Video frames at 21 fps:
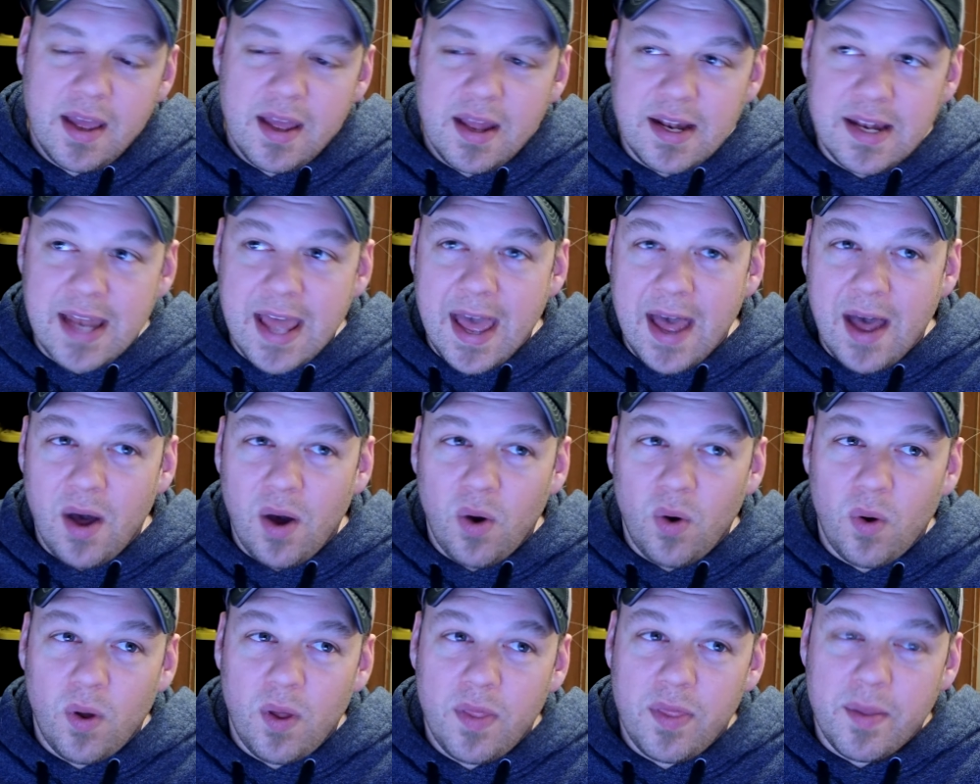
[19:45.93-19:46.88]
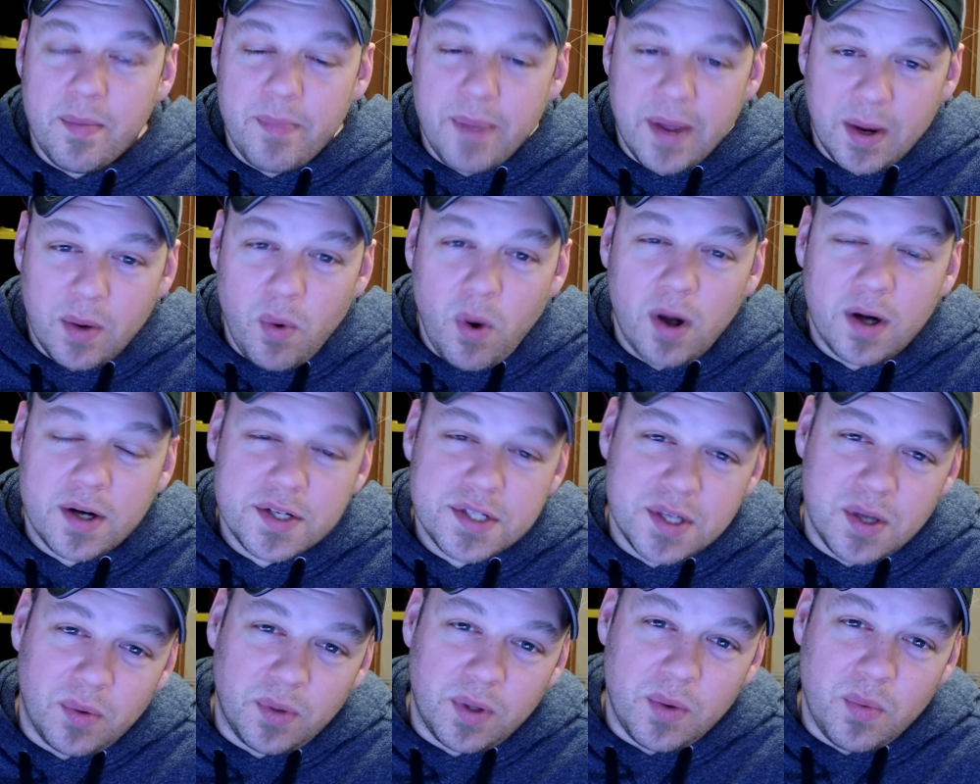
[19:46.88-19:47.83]
Now the Big Water is
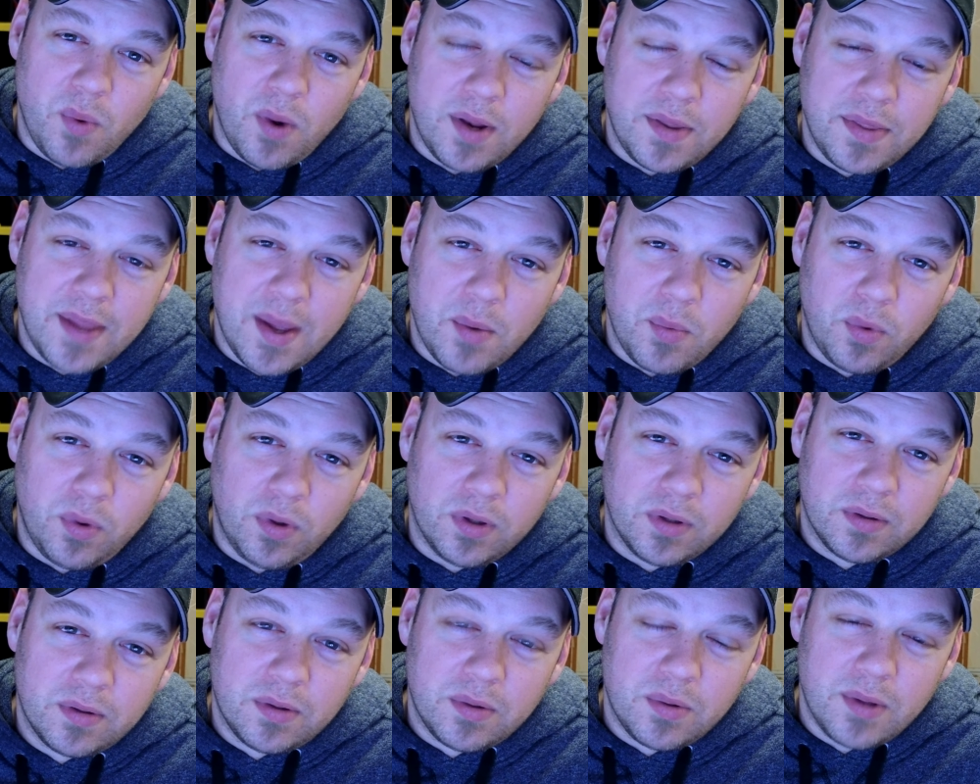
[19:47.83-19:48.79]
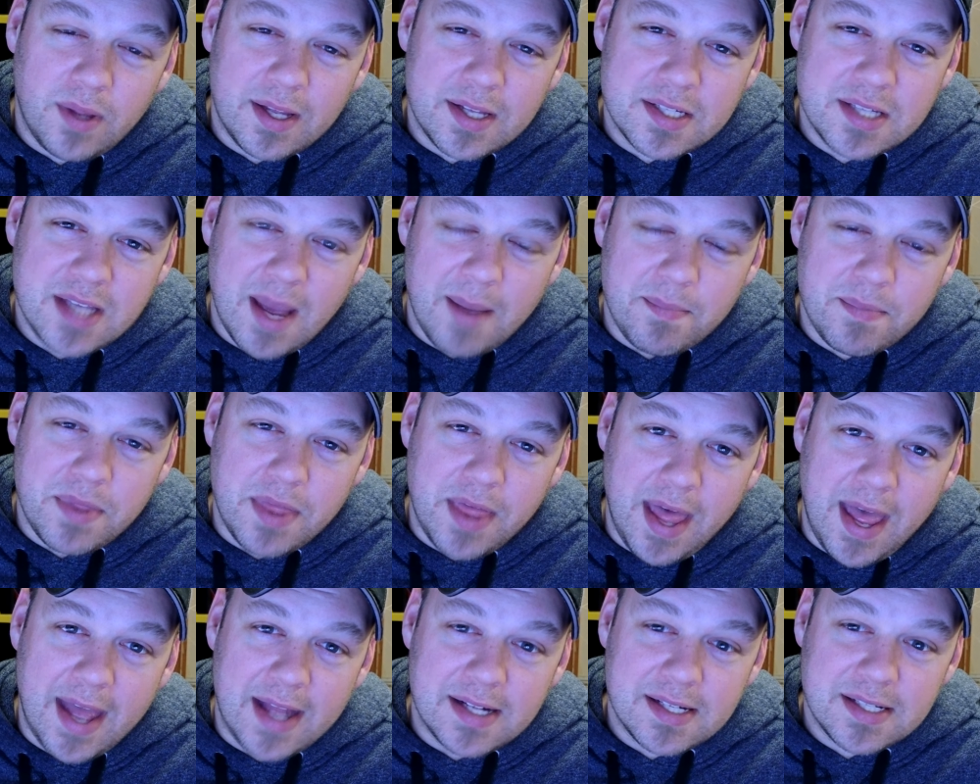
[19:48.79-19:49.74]
the only one that will accept
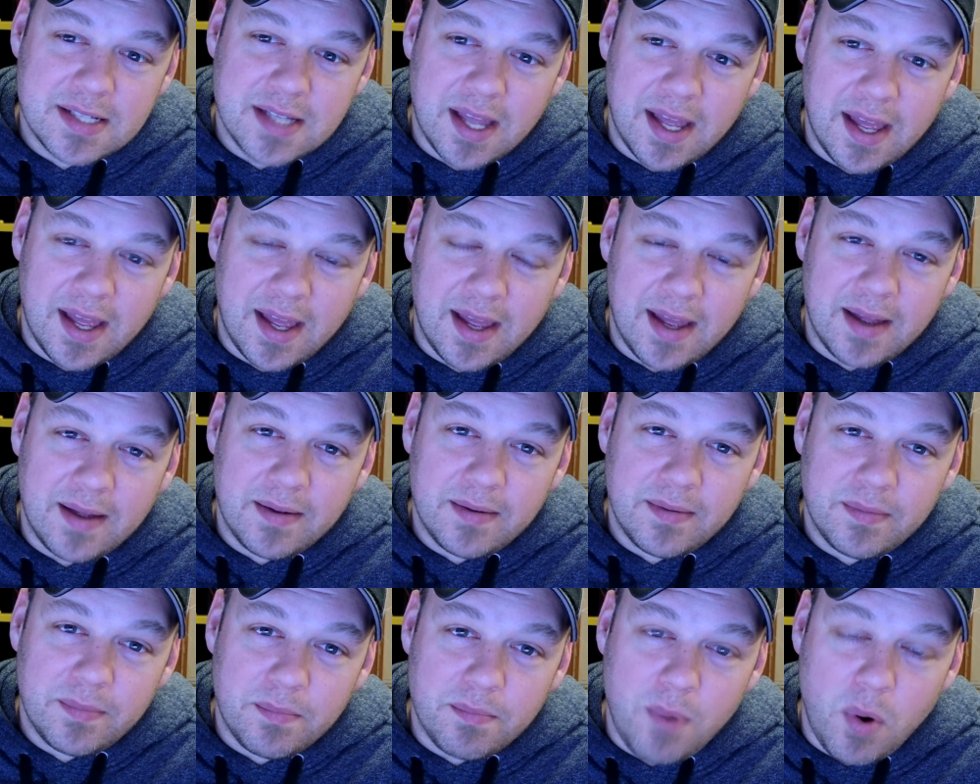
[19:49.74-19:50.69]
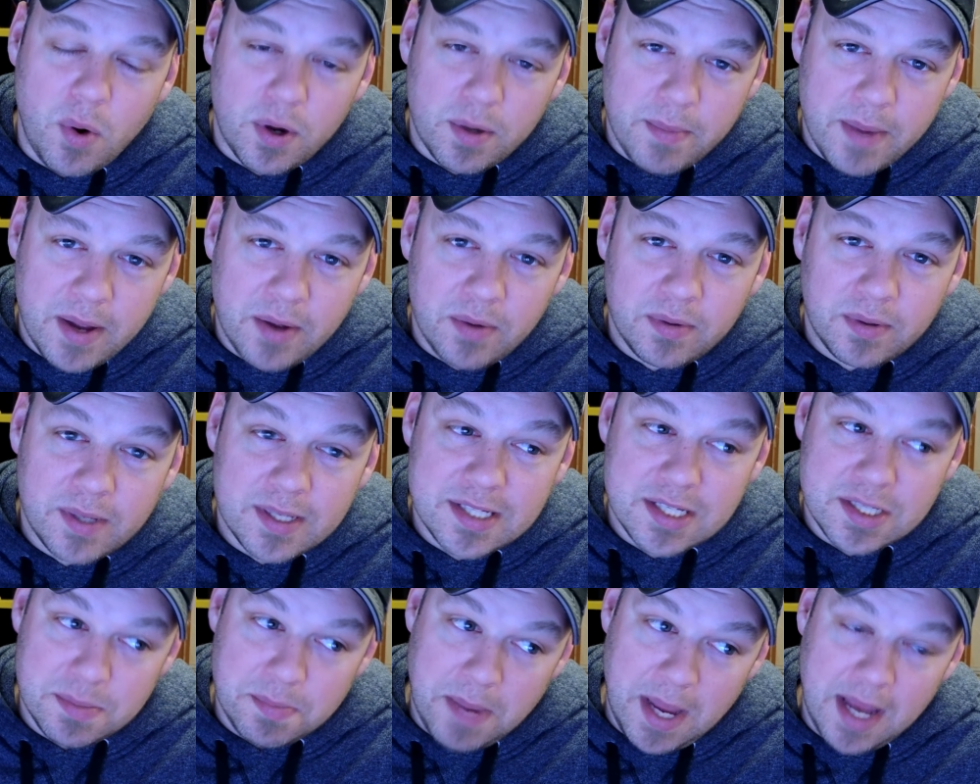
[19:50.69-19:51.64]
that uh, motor mount because
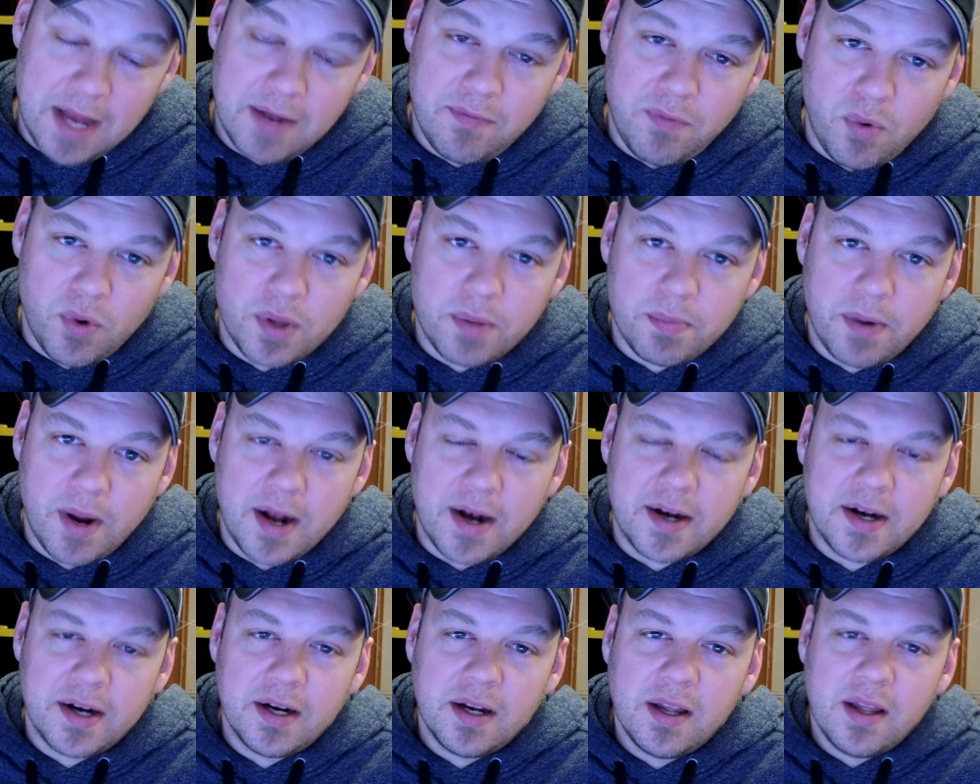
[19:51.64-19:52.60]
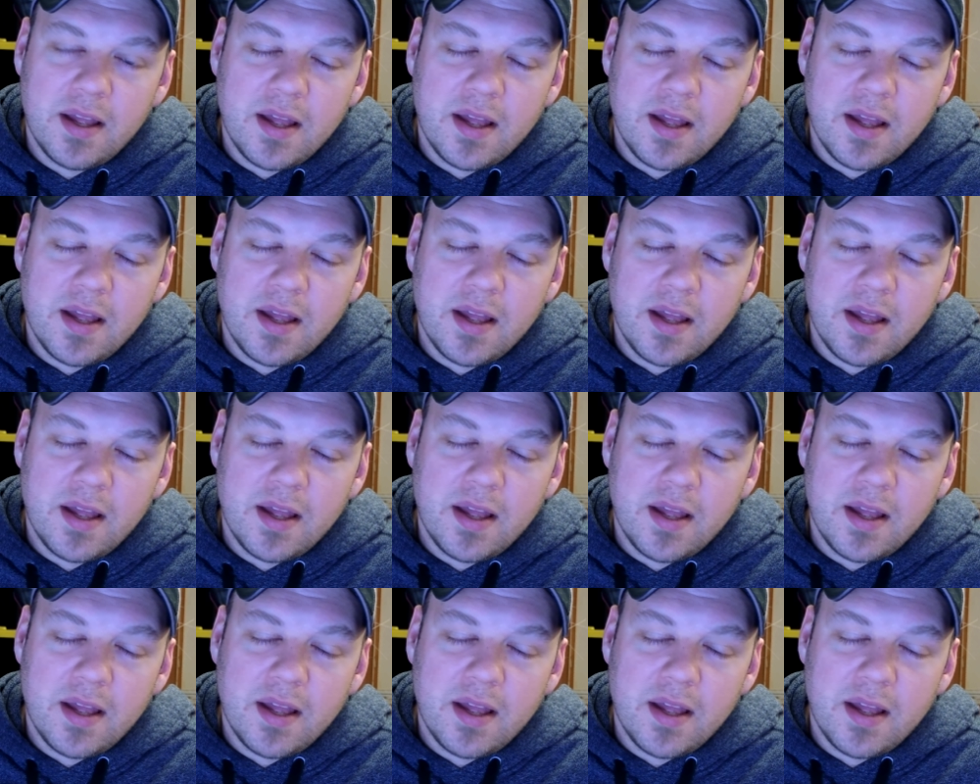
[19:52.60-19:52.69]
it's made for the Predator.